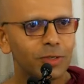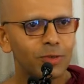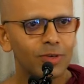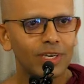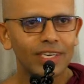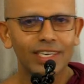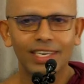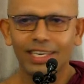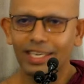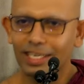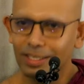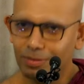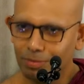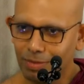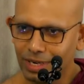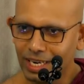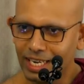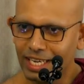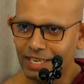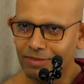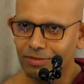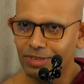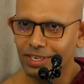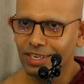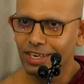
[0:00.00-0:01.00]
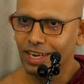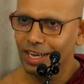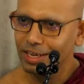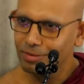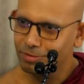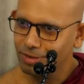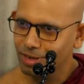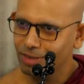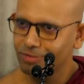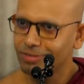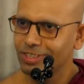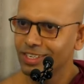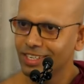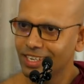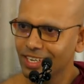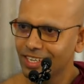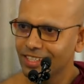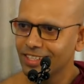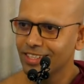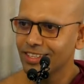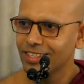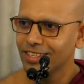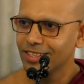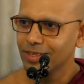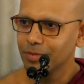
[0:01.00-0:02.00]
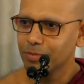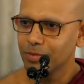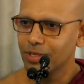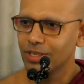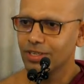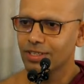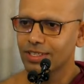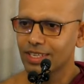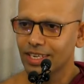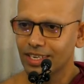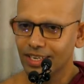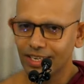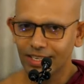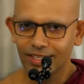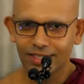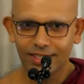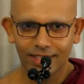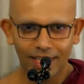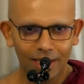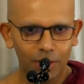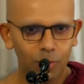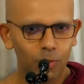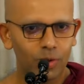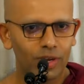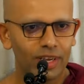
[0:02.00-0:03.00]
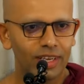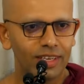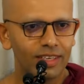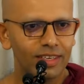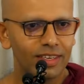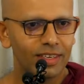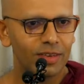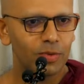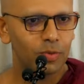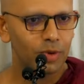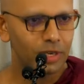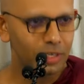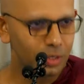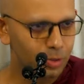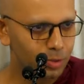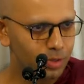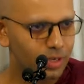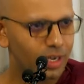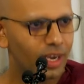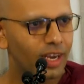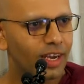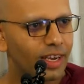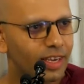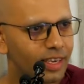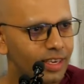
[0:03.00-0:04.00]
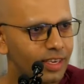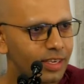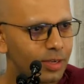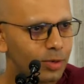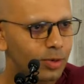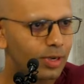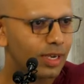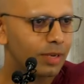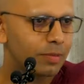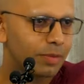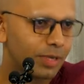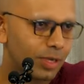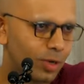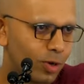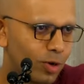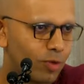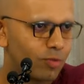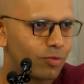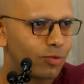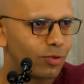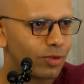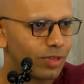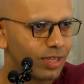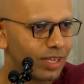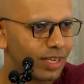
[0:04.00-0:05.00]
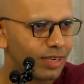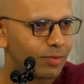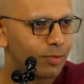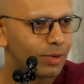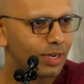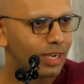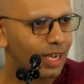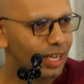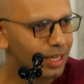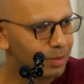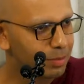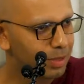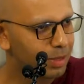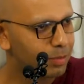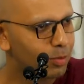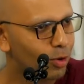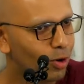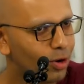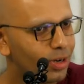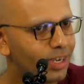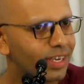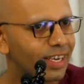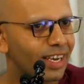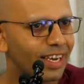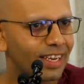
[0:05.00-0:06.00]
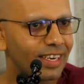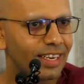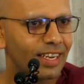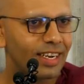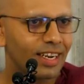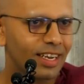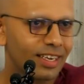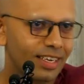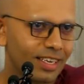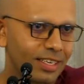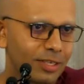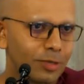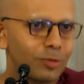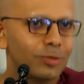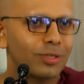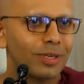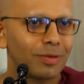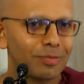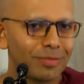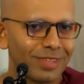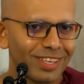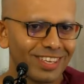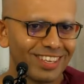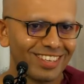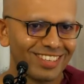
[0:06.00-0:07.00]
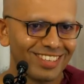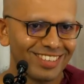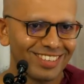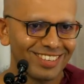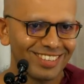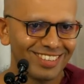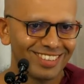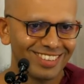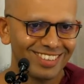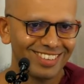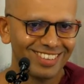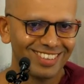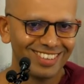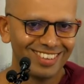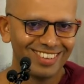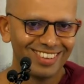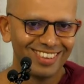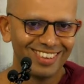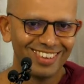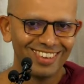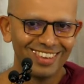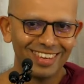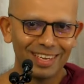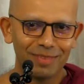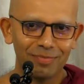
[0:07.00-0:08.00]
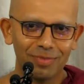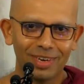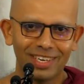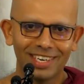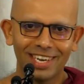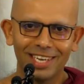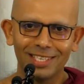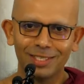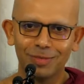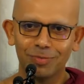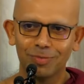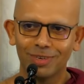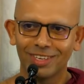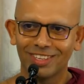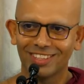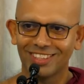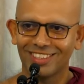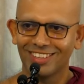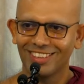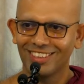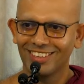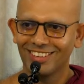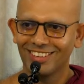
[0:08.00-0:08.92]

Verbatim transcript: you to at least believe in life after death, because at least that way, when you die, you can be hopeful that when I'll be born again and I can do something in my next birth.